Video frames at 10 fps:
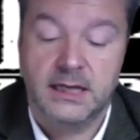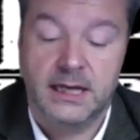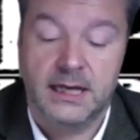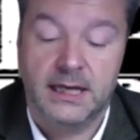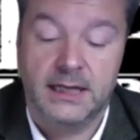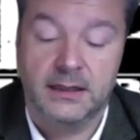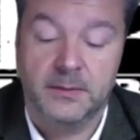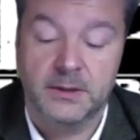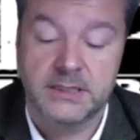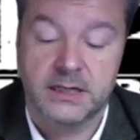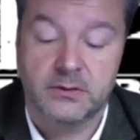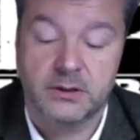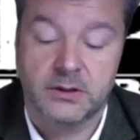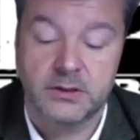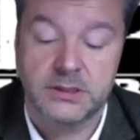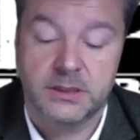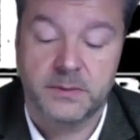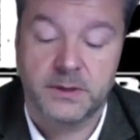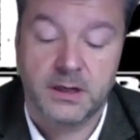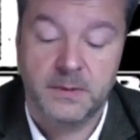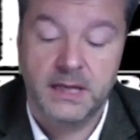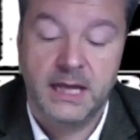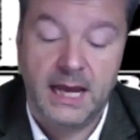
and how much they're going to cost you to power up,